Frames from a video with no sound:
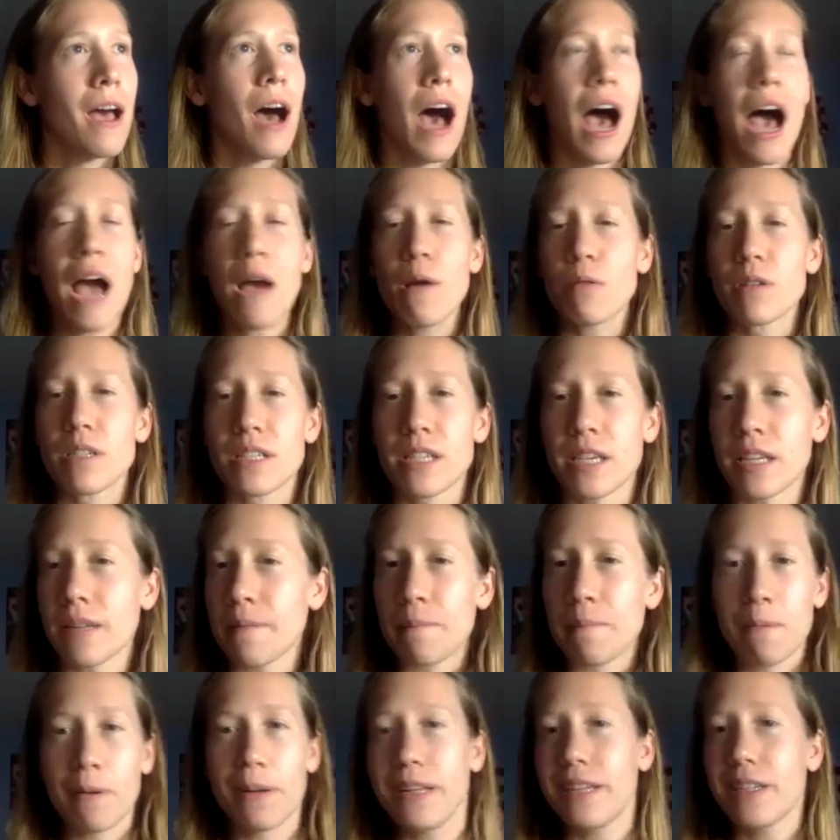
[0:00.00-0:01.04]
I was sitting
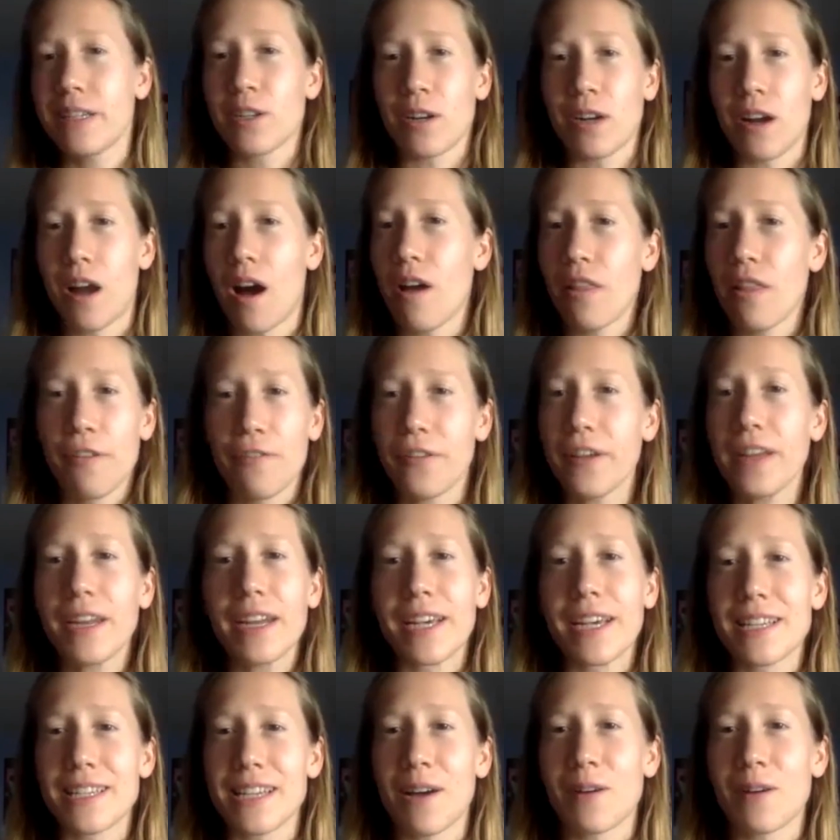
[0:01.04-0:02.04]
pretty during all the fitness.